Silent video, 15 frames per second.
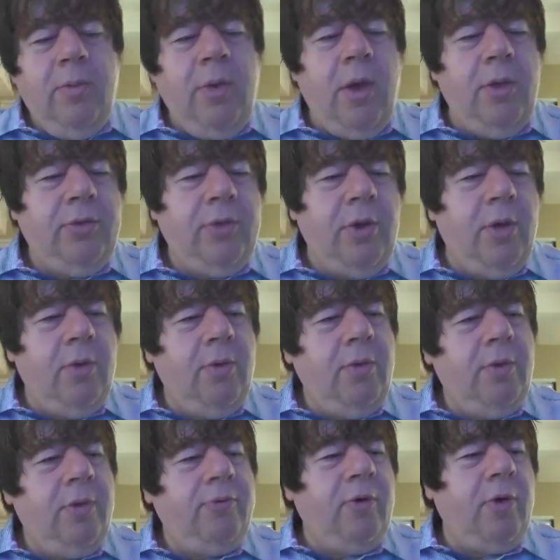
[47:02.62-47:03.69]
We also,
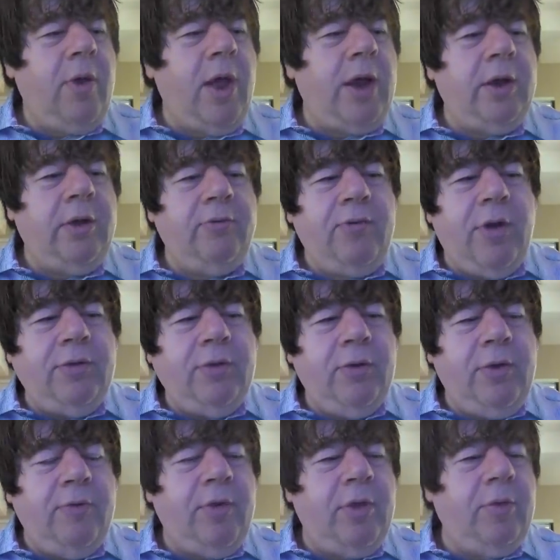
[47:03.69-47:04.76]
for accredited
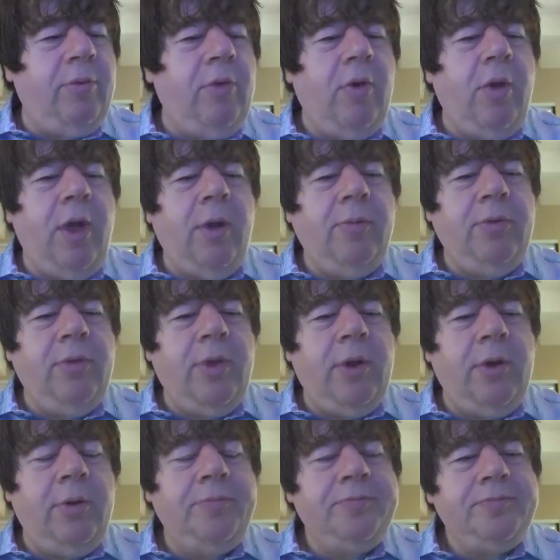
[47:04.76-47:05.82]
investors, have other programs that
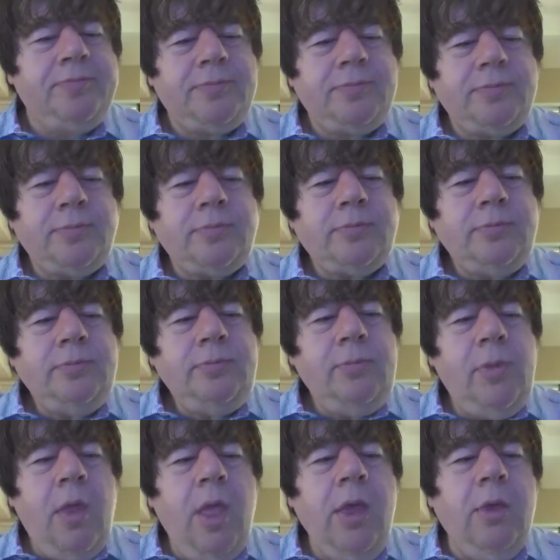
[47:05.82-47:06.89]
are,
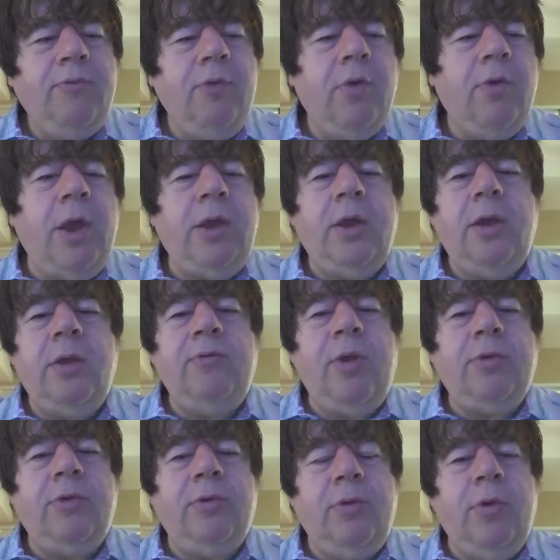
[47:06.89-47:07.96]
for accredited
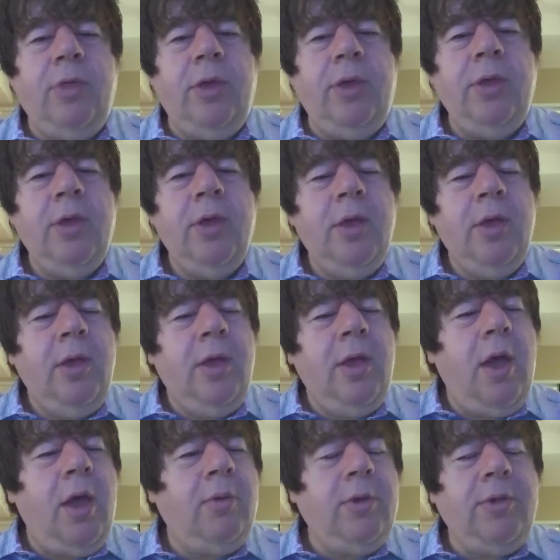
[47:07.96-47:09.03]
investors only
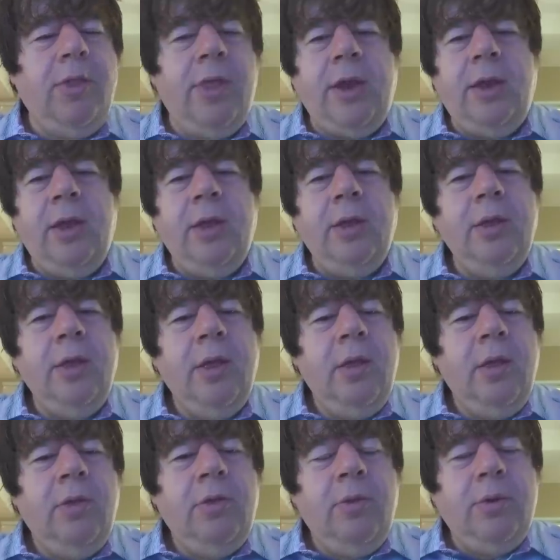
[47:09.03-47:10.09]
with lending.
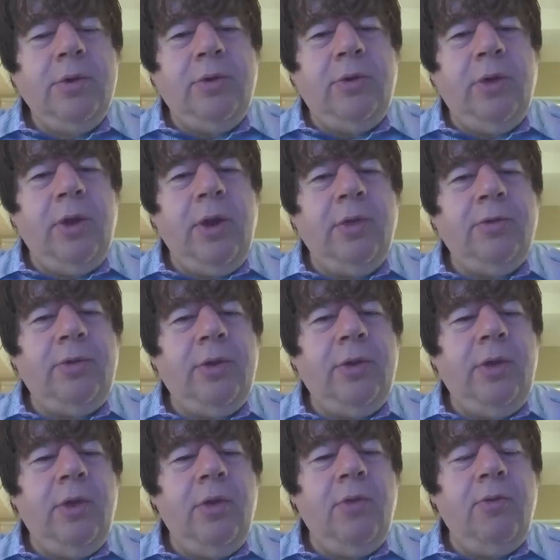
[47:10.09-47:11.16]
So we just announced a
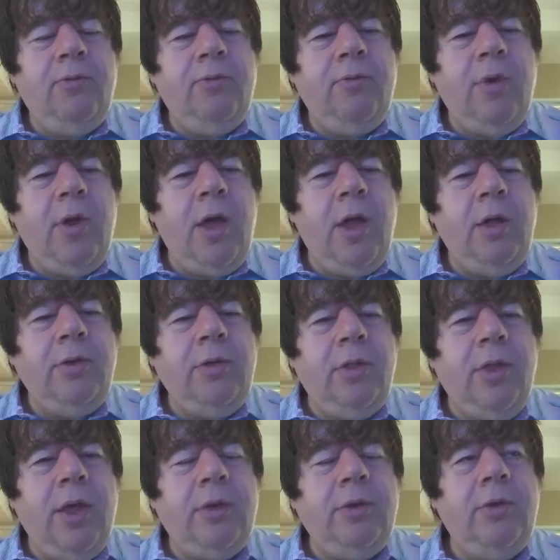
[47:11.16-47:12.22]
deal to
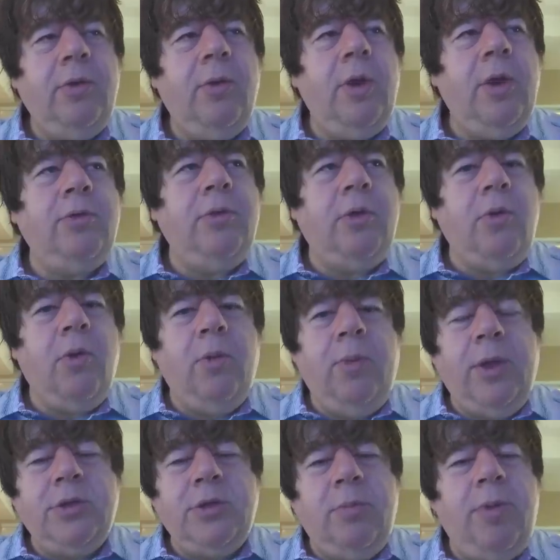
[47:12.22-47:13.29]
lend to a
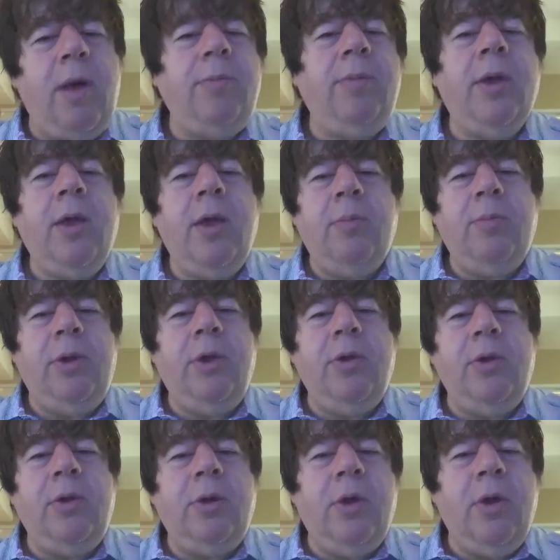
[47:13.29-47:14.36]
Norwegian public company
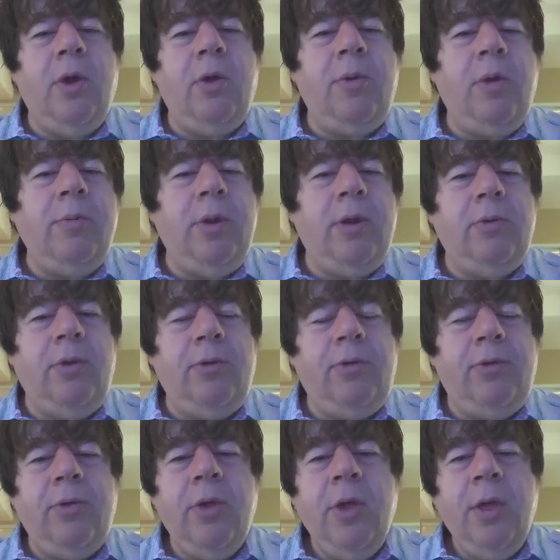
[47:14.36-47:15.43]
called Akobo
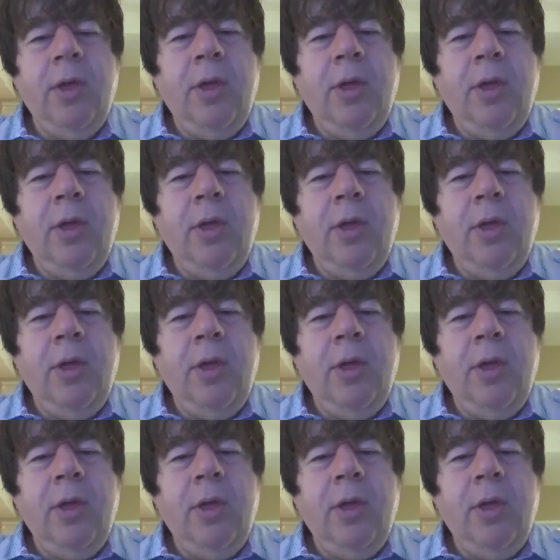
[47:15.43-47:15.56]
Minerals.